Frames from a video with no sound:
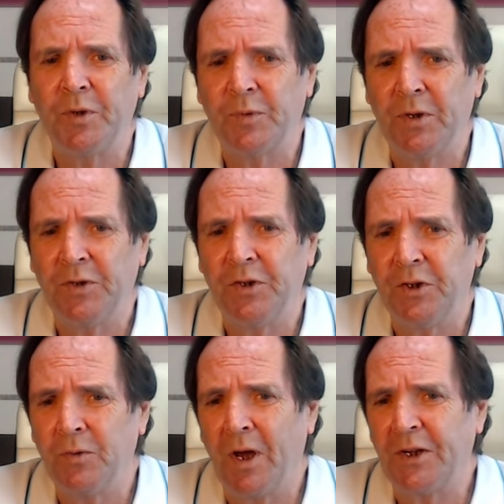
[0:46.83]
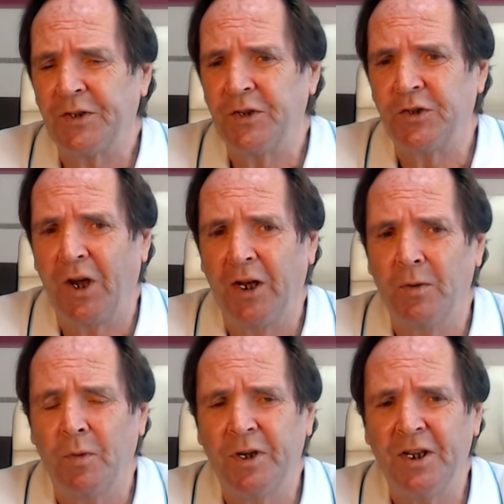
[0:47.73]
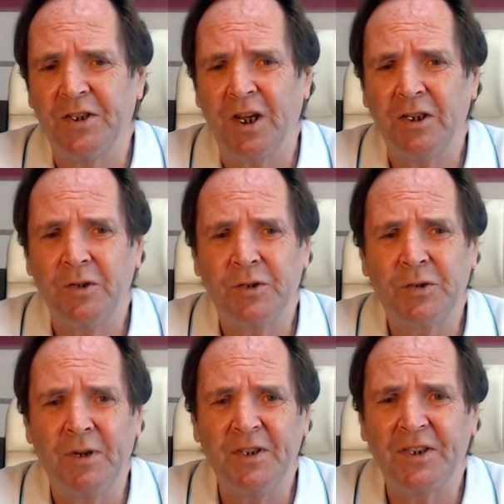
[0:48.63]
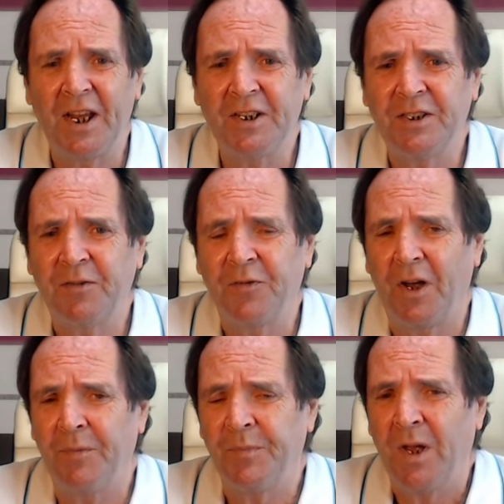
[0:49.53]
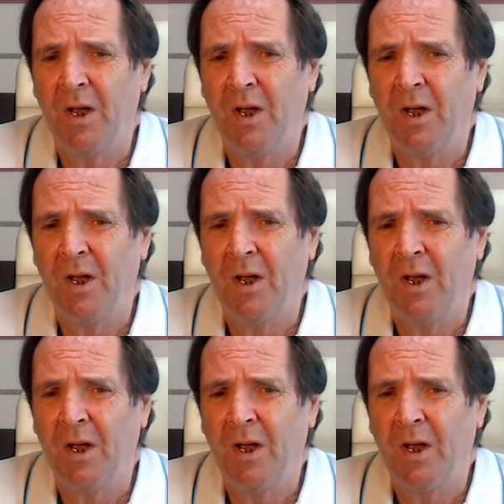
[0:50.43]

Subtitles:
between the US and China will continue to intensify.